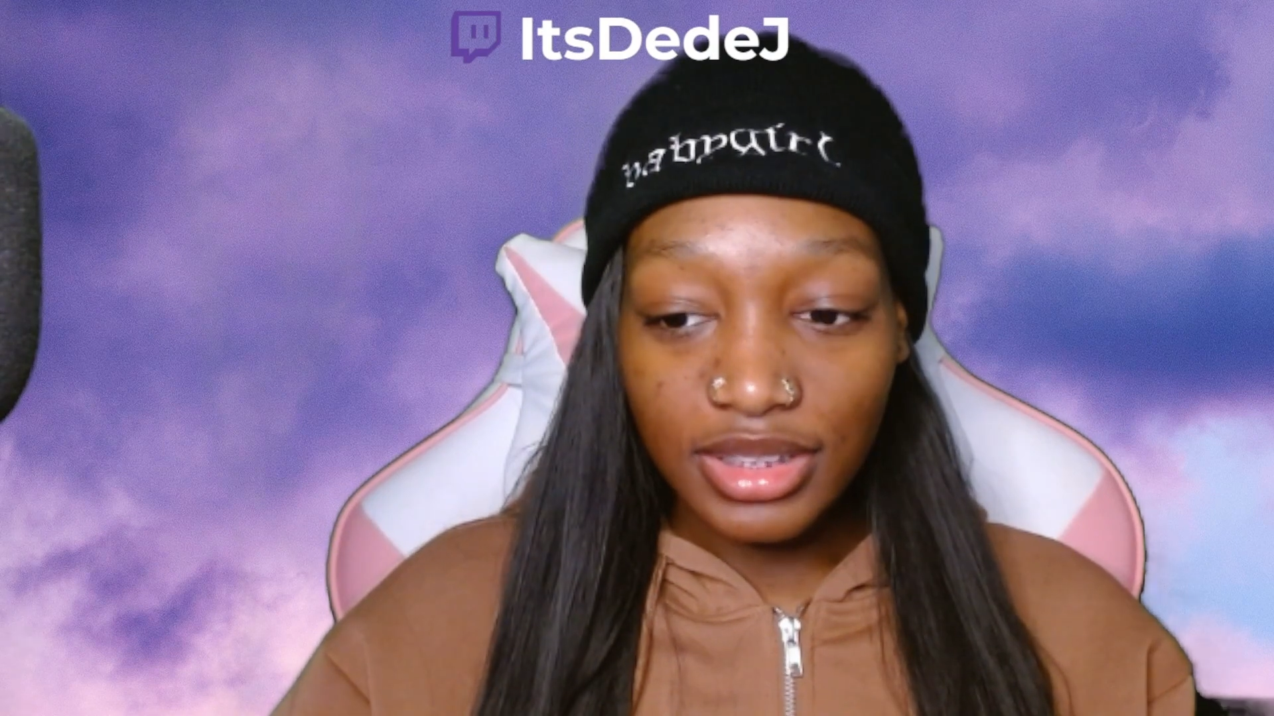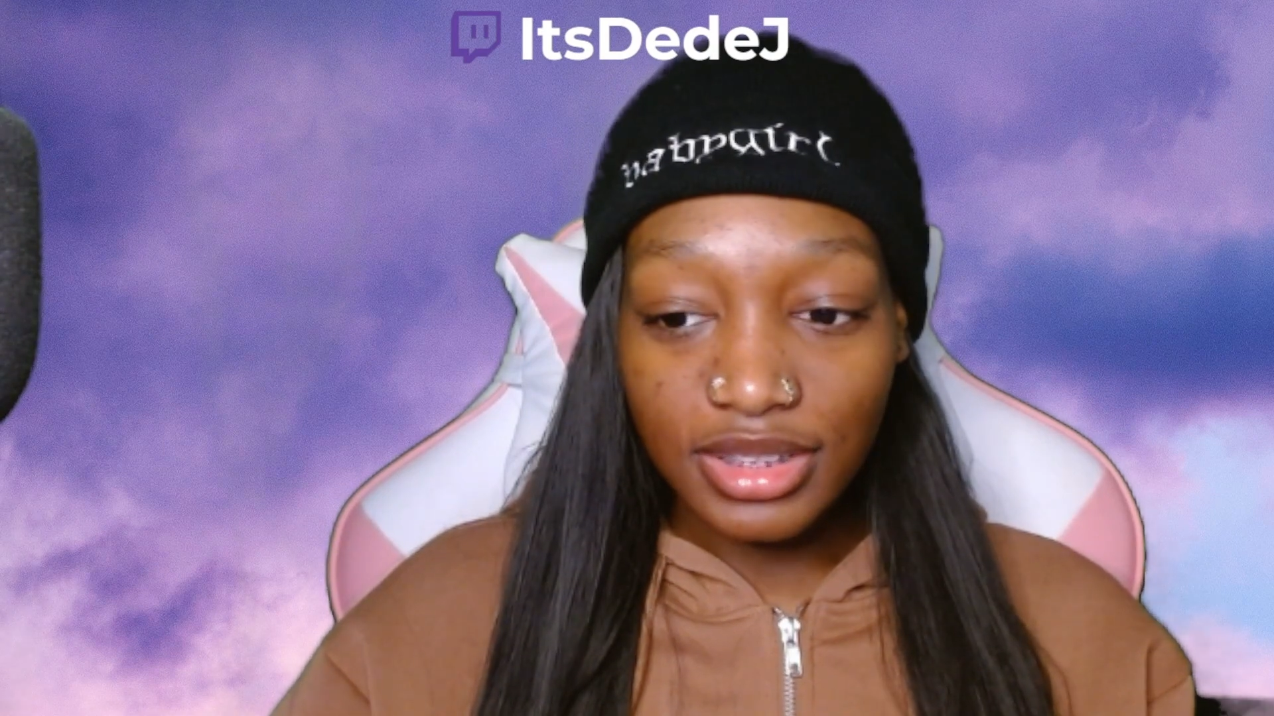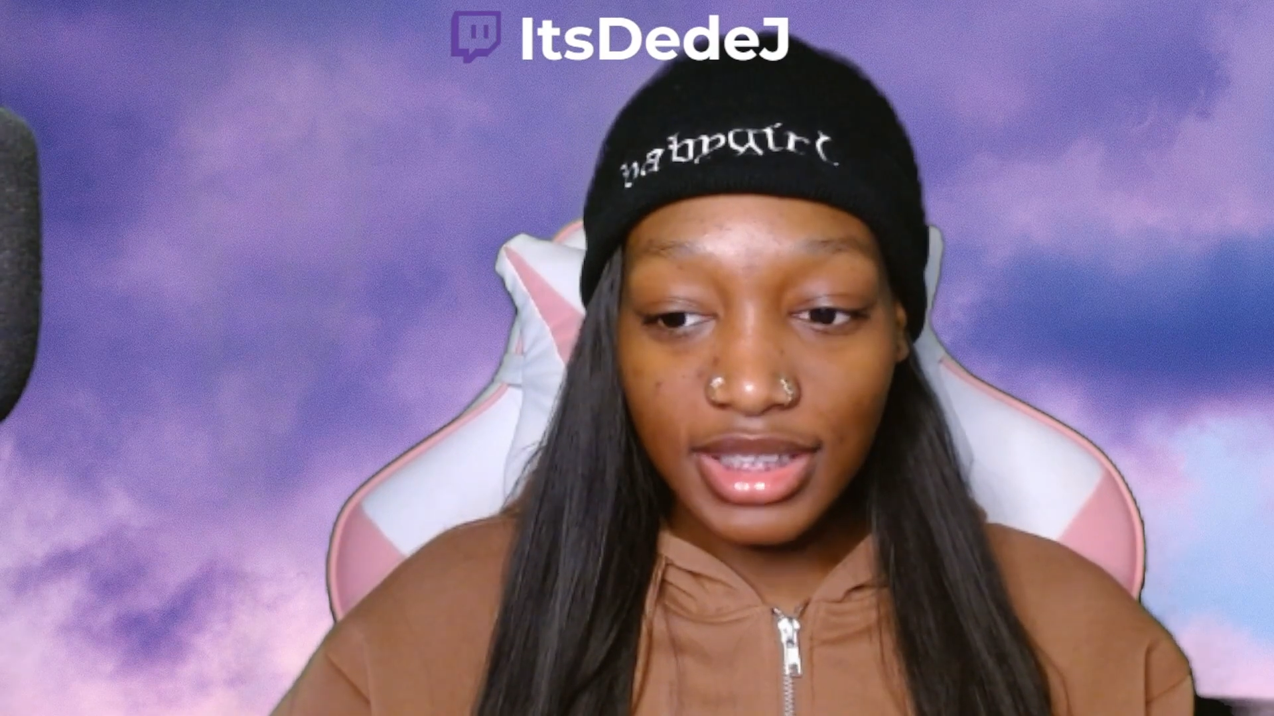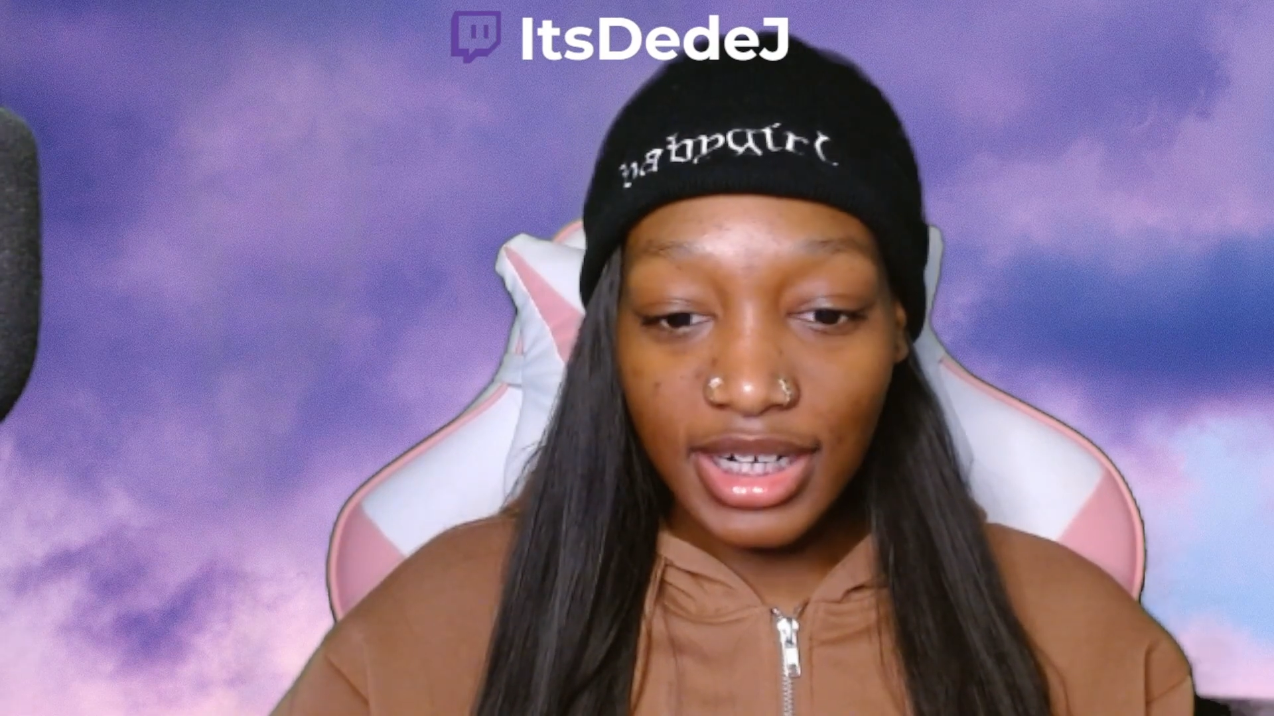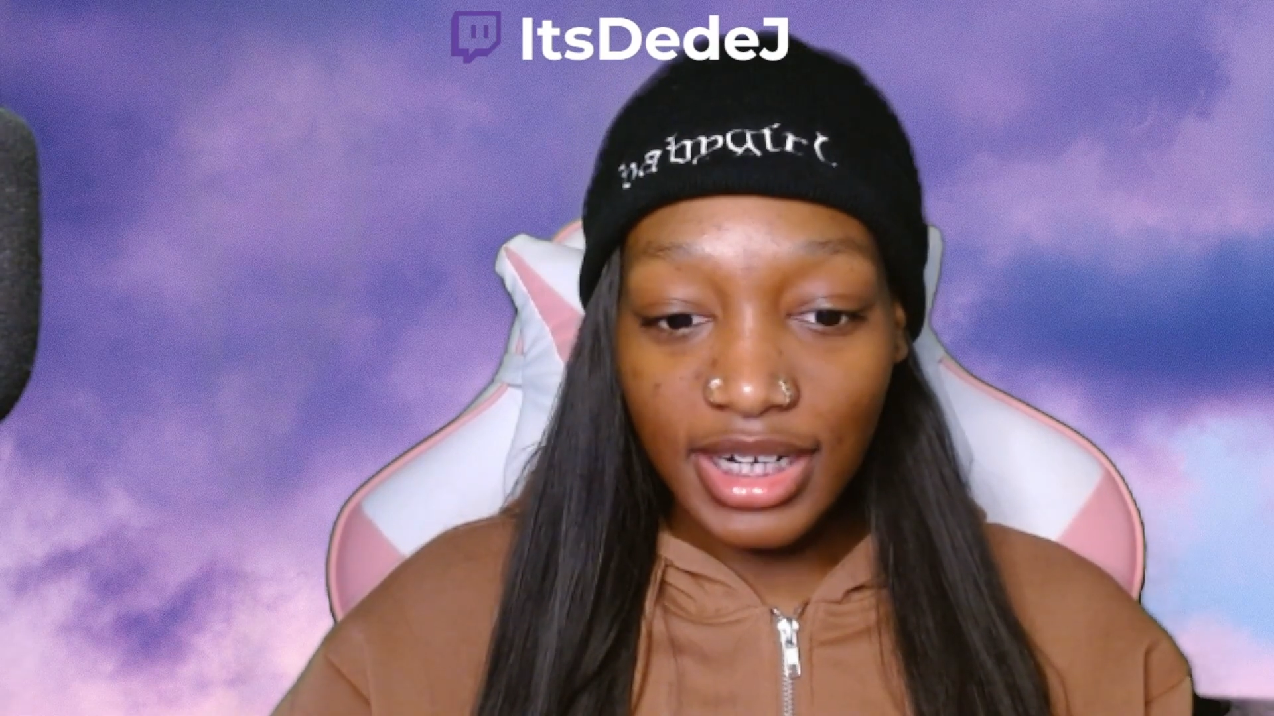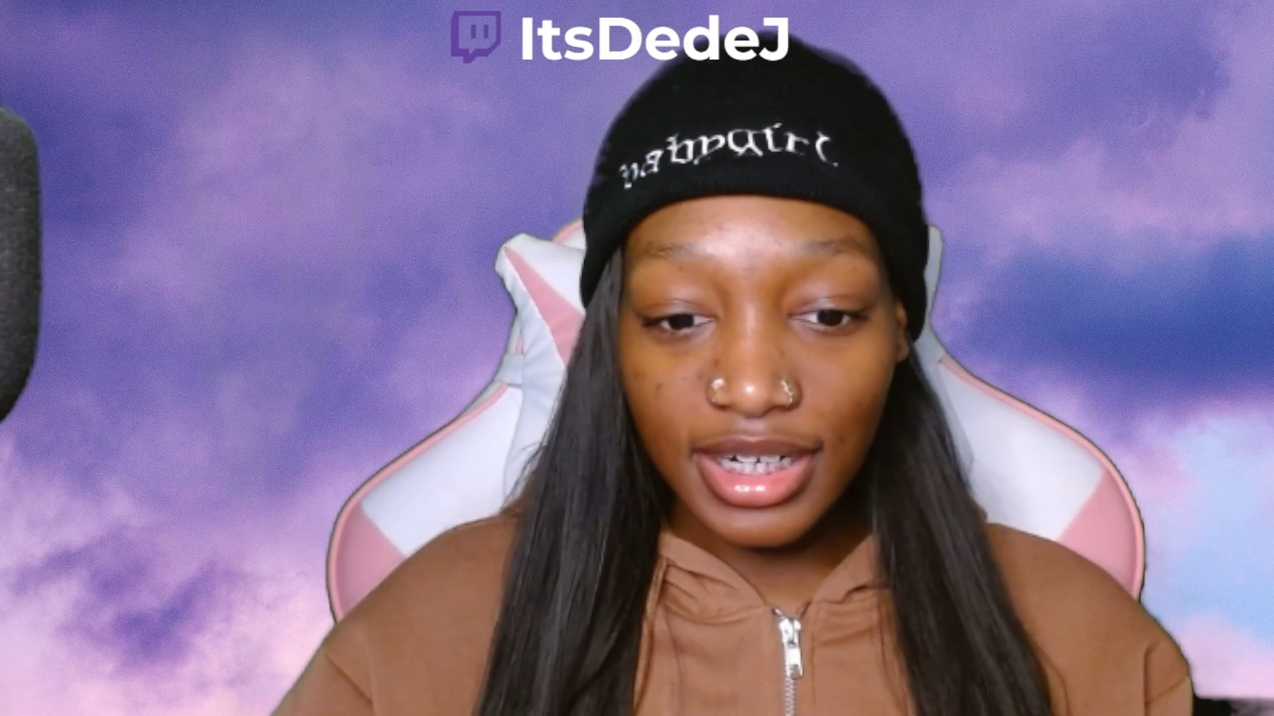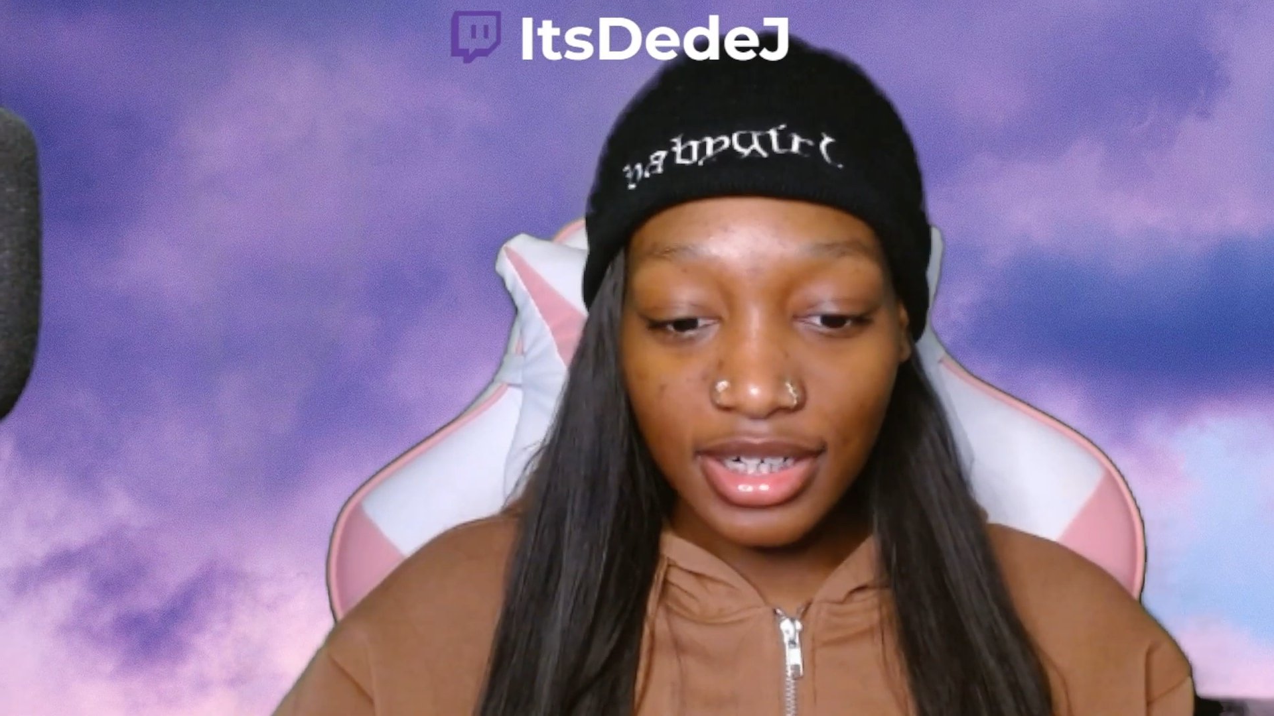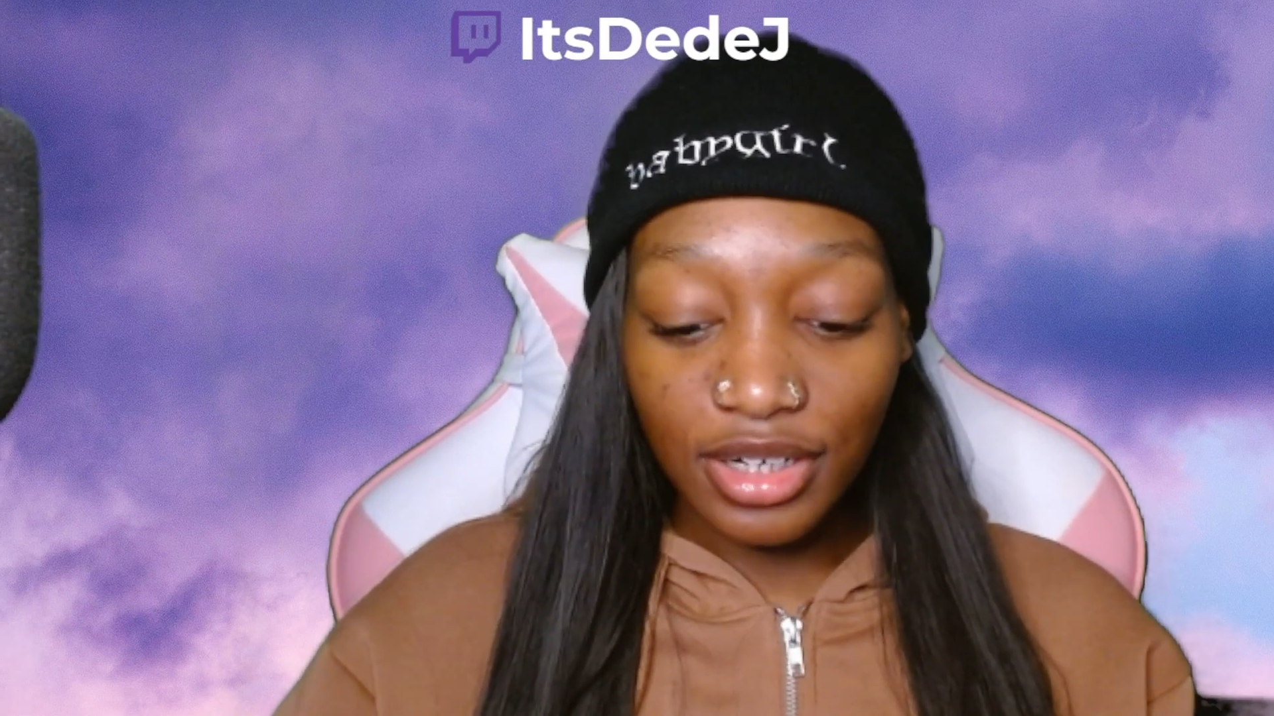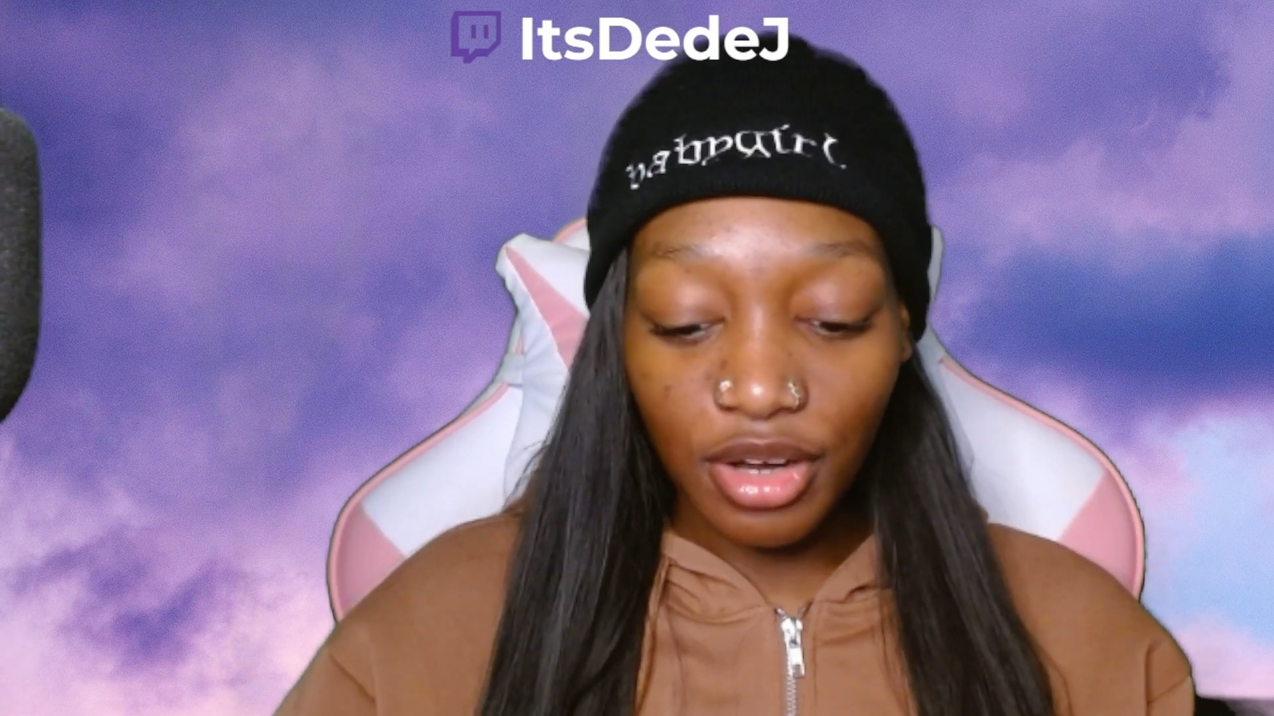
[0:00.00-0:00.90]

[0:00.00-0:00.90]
didn't